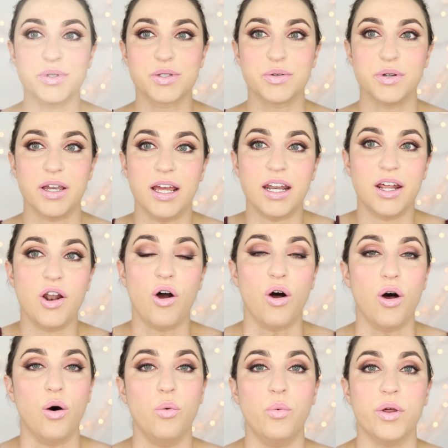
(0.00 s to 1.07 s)
was created
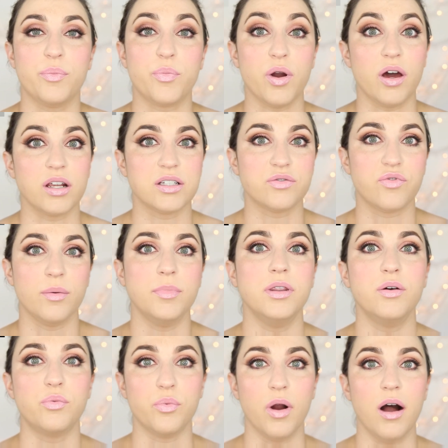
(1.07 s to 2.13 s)
all with products from
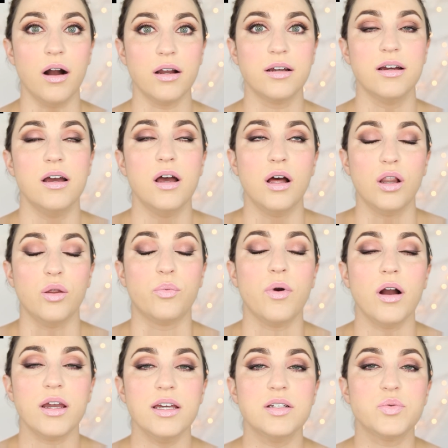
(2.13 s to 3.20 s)
Lorac.
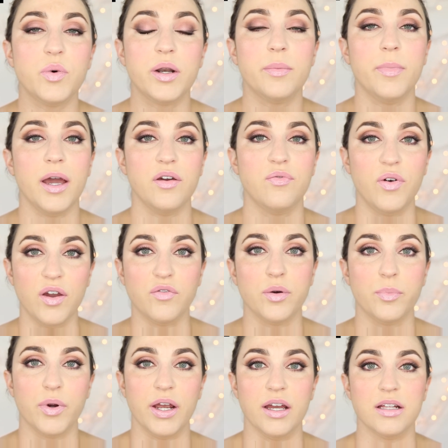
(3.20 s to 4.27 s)
Lorac is one of my
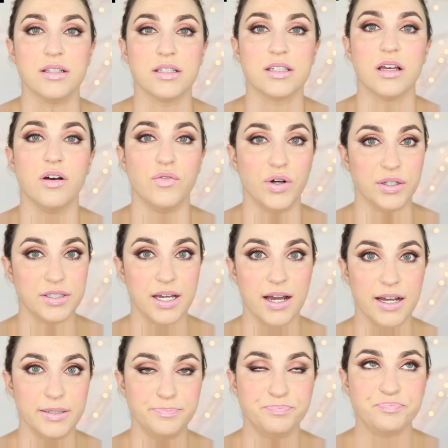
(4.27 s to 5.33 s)
favorite brands of all
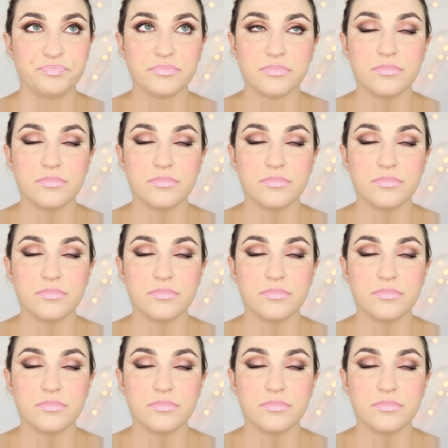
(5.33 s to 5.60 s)
time.